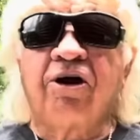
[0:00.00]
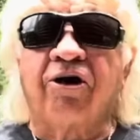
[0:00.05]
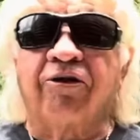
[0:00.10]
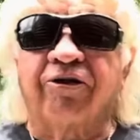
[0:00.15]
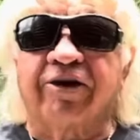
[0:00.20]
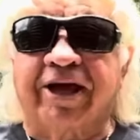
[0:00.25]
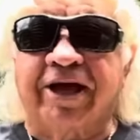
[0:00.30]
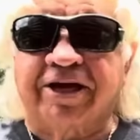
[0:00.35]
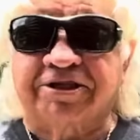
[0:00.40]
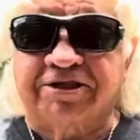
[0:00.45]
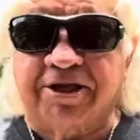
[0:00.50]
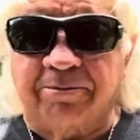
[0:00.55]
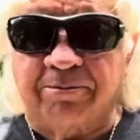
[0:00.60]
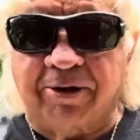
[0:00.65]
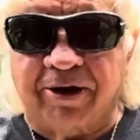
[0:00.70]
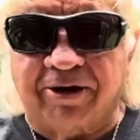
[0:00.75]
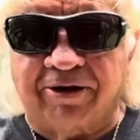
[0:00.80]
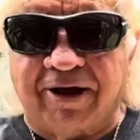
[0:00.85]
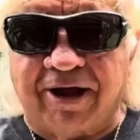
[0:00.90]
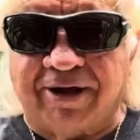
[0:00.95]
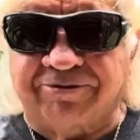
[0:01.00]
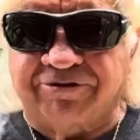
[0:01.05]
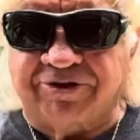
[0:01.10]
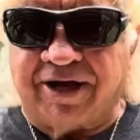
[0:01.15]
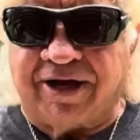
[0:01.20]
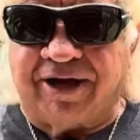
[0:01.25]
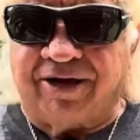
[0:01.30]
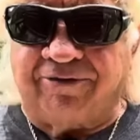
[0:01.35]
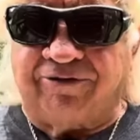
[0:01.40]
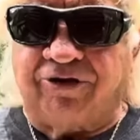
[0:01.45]
on the Catch a Better Life
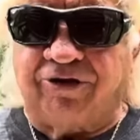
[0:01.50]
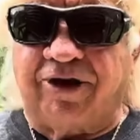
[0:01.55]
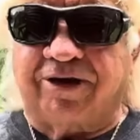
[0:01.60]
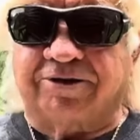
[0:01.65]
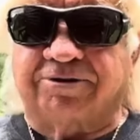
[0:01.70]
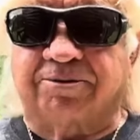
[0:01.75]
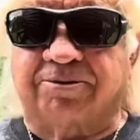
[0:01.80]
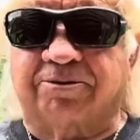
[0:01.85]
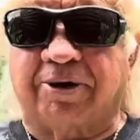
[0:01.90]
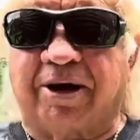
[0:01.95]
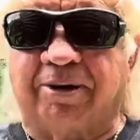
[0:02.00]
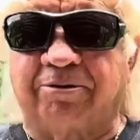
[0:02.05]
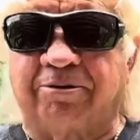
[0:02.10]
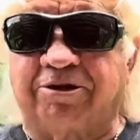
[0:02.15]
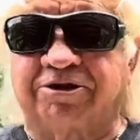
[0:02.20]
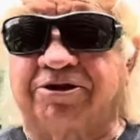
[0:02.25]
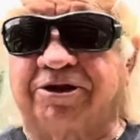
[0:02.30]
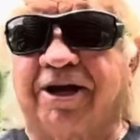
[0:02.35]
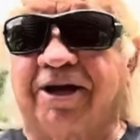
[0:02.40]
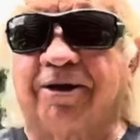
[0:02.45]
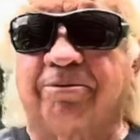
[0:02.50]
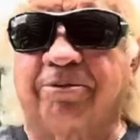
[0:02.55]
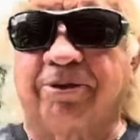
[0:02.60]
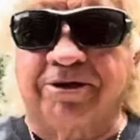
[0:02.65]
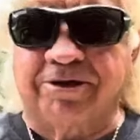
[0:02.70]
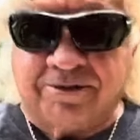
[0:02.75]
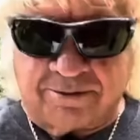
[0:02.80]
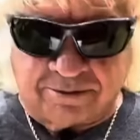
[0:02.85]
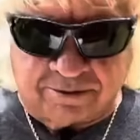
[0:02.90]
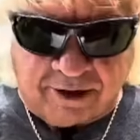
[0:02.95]
channel. If you're not subscribed to this channel,
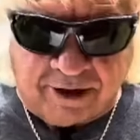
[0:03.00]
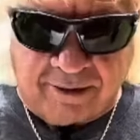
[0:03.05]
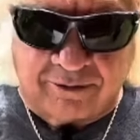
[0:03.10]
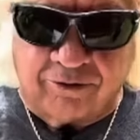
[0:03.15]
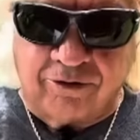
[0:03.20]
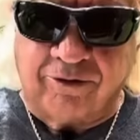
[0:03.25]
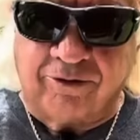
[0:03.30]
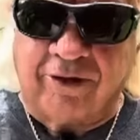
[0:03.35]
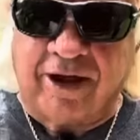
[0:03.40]
please subscribe to it